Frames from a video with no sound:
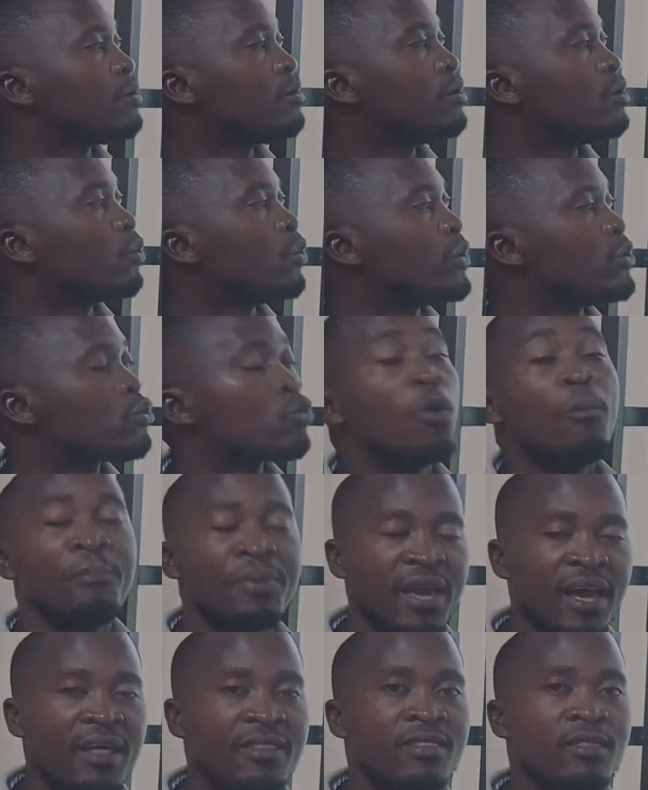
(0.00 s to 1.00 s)
when you
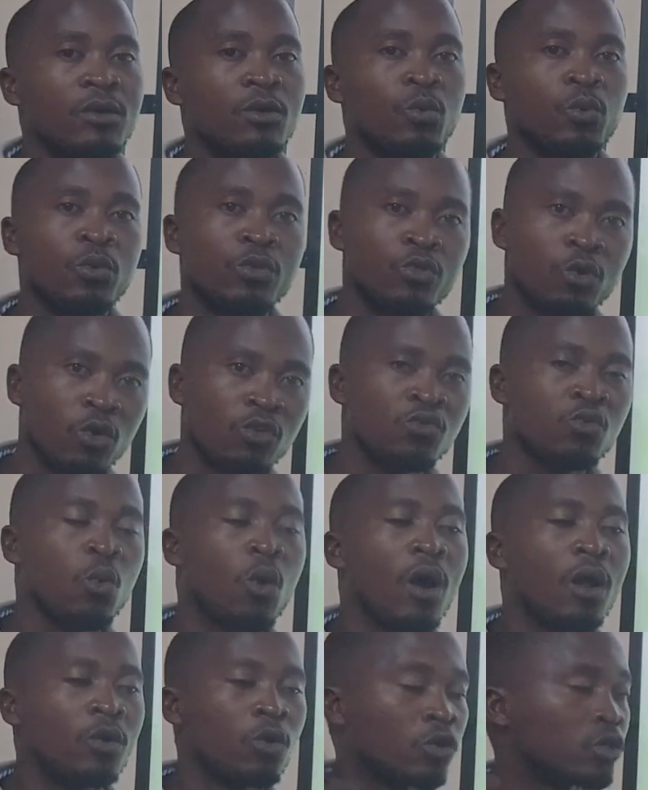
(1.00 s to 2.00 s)
compare with those who
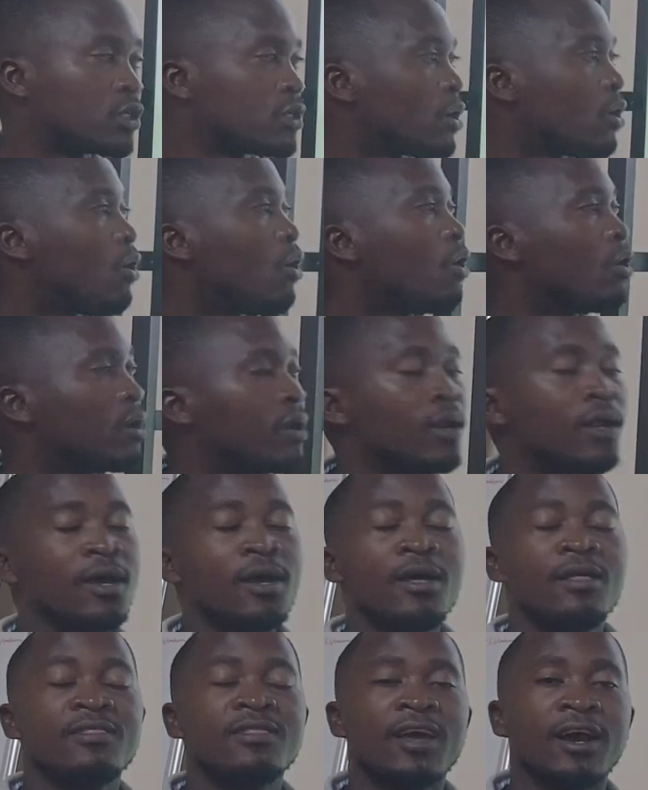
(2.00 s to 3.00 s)
are not on
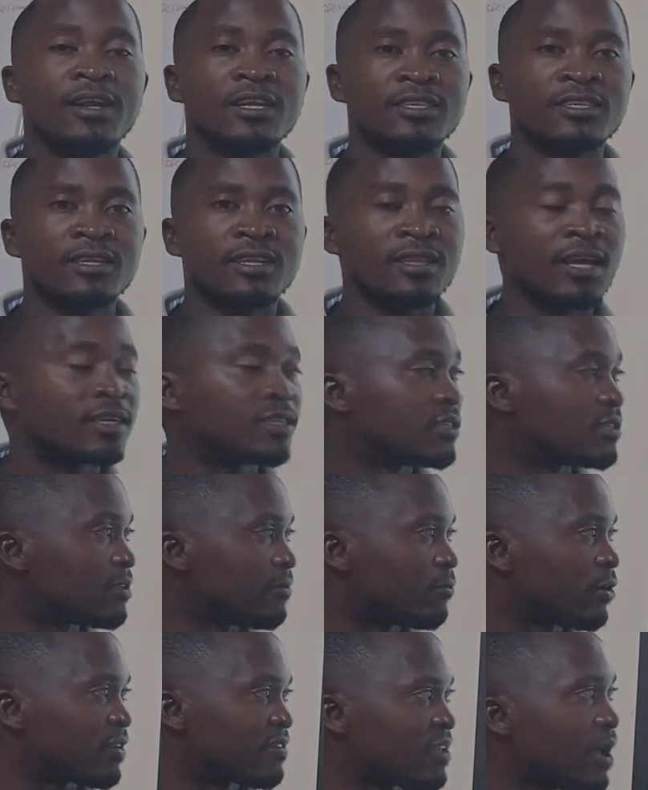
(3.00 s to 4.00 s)
their restraint. That is,
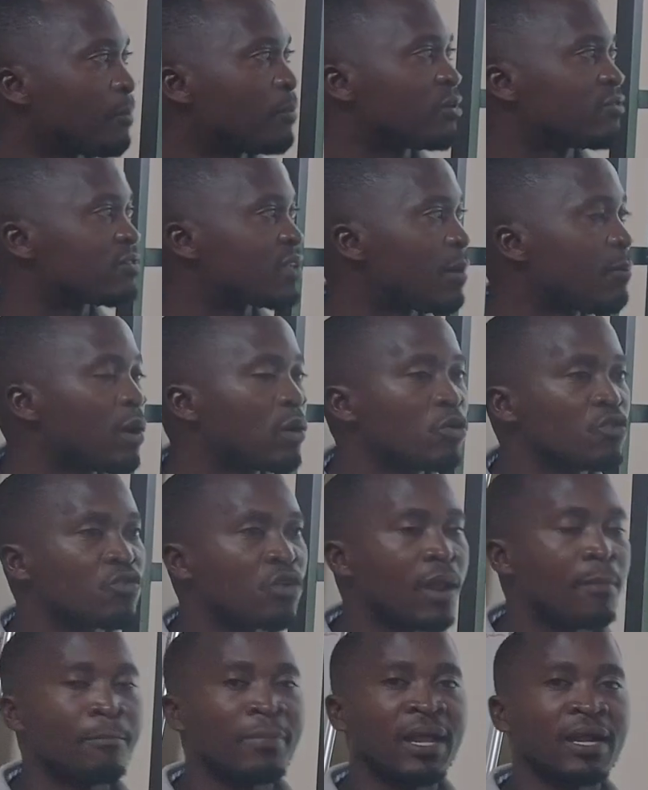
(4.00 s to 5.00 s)
for example, if someone was on
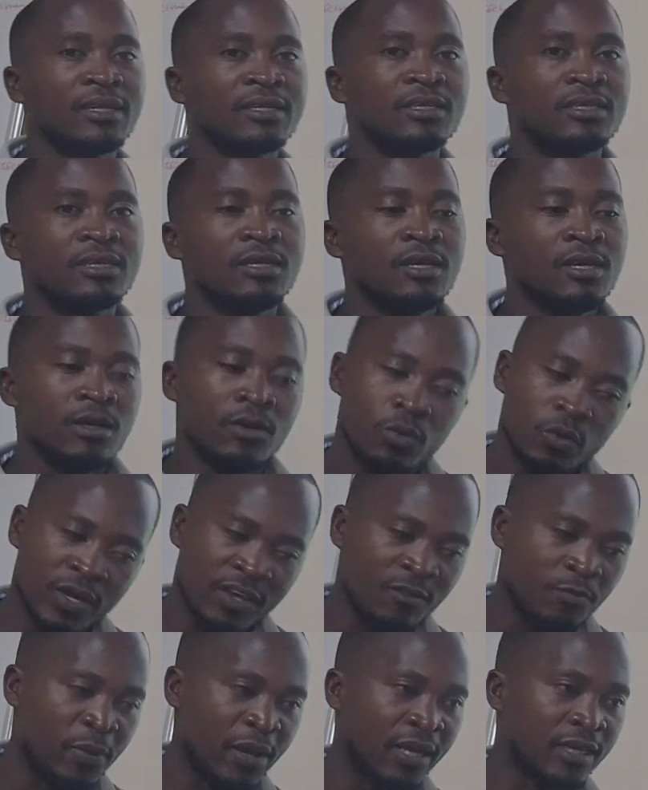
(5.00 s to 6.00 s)
a belt, we
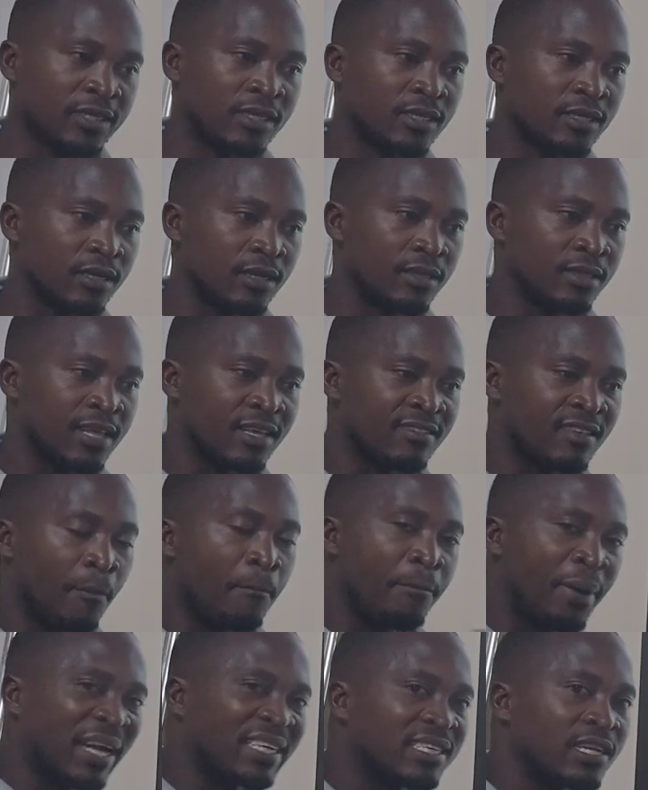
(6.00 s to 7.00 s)
expect there's a
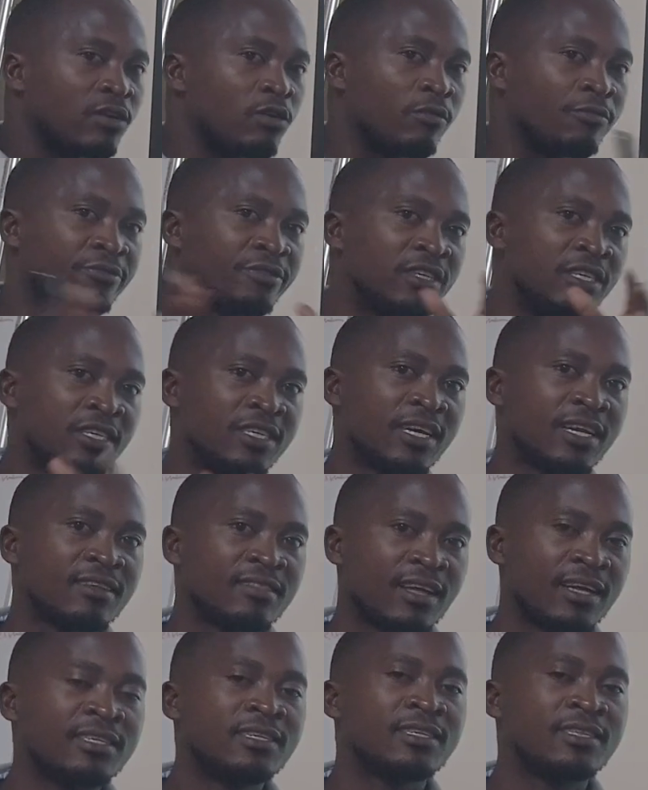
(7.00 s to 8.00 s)
pattern of injury
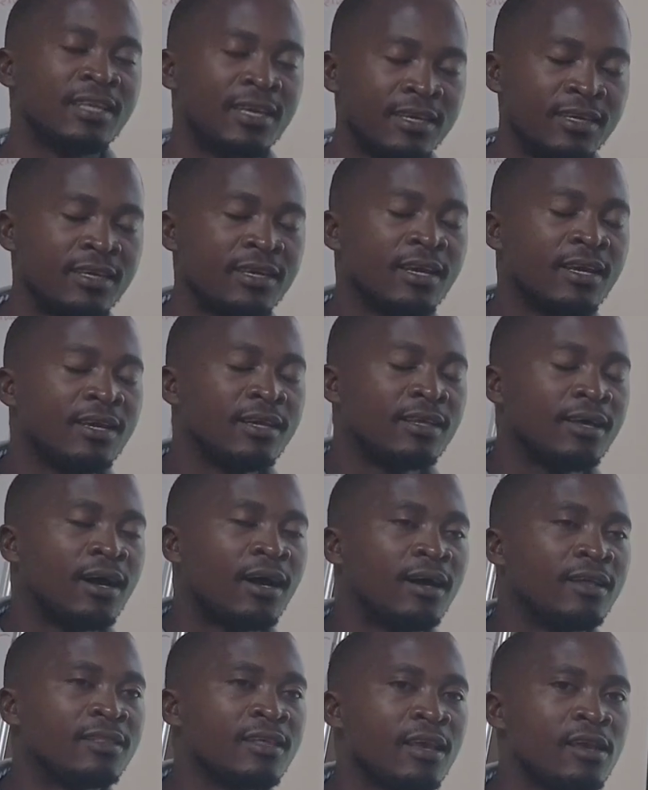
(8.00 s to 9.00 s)
that
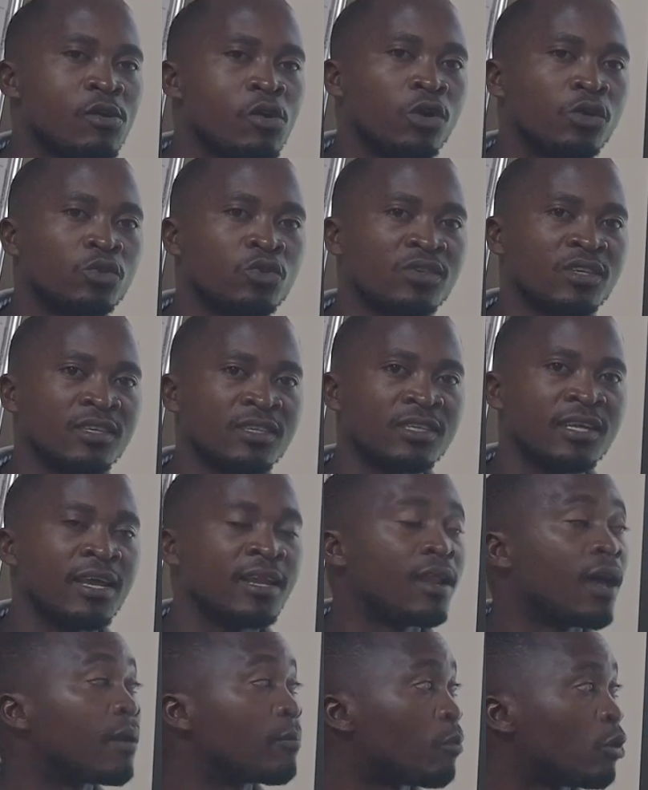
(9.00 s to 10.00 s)
they're going to sustain,
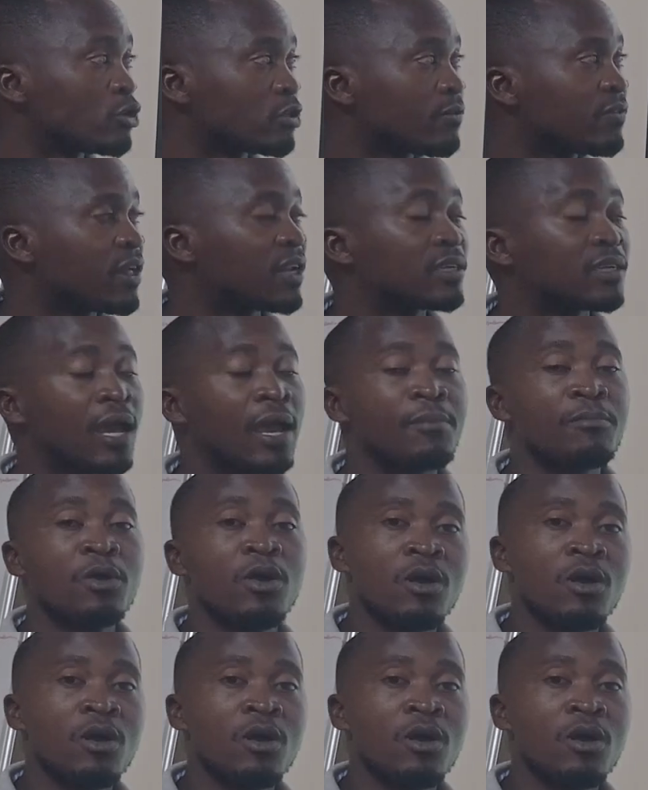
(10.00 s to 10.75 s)
and most of the time,